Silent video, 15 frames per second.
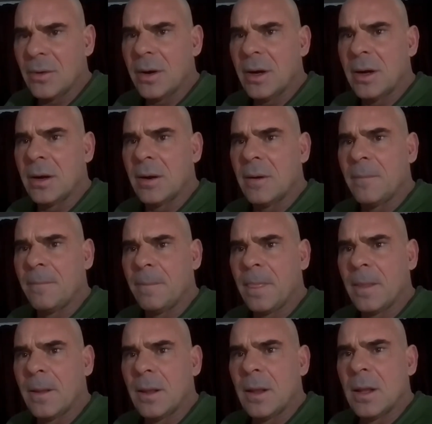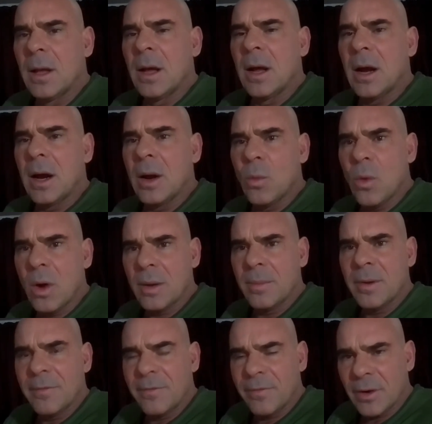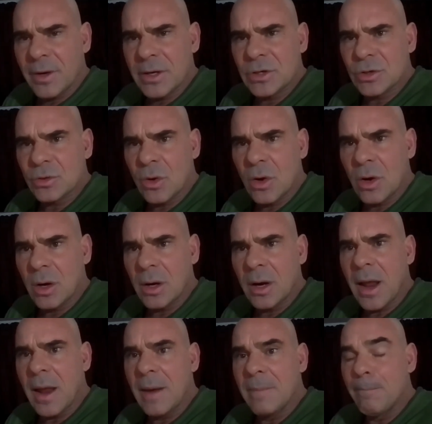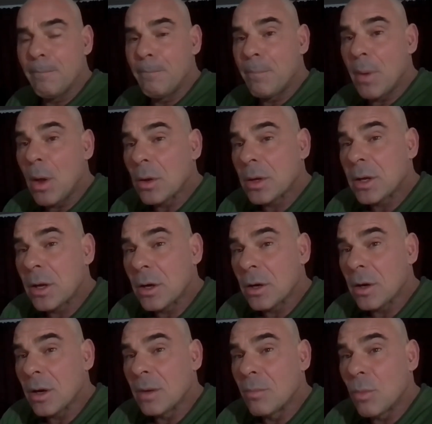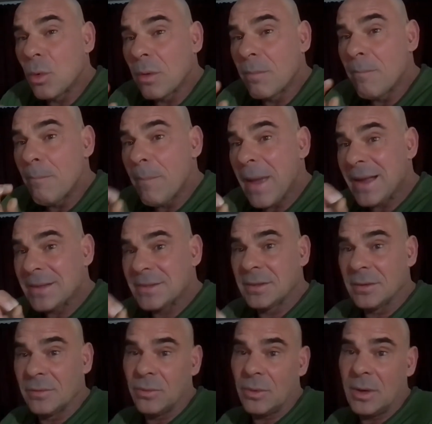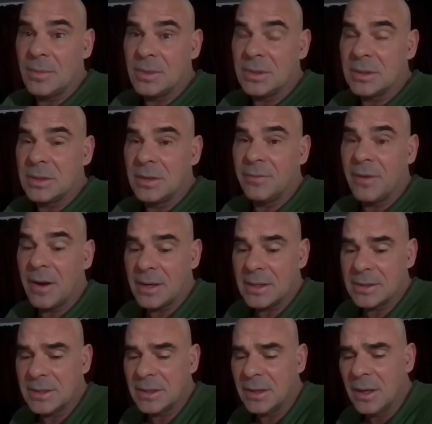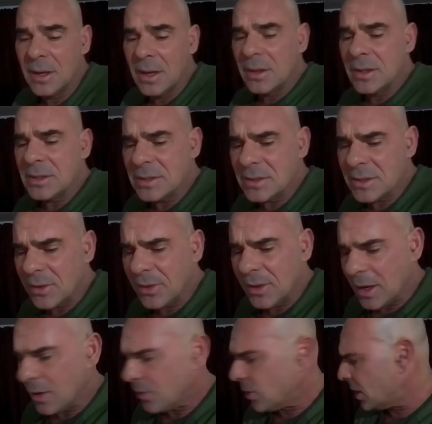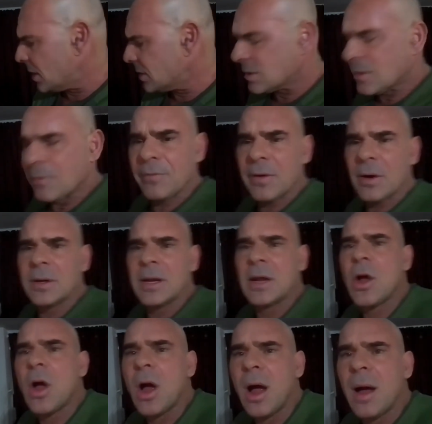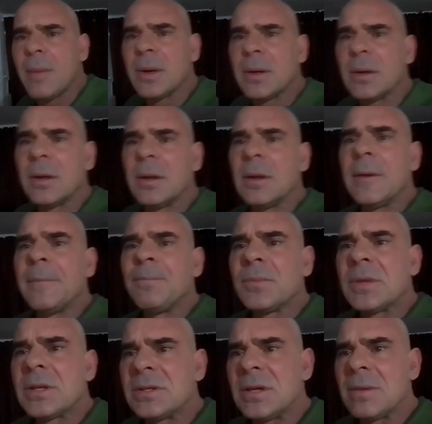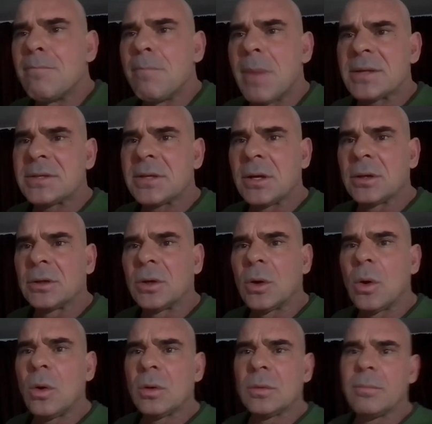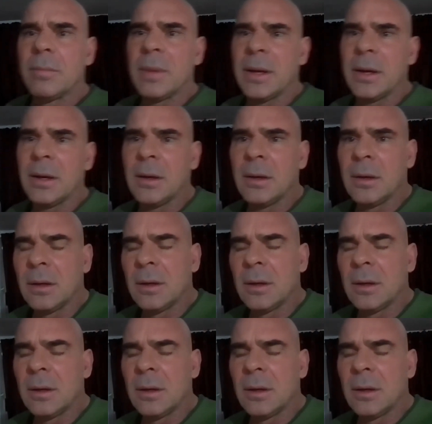right now. I want to be very strong and bulkier and more massive when I'm 65. Because, see, this is the thing. I think it's fairly common to see muscular old men.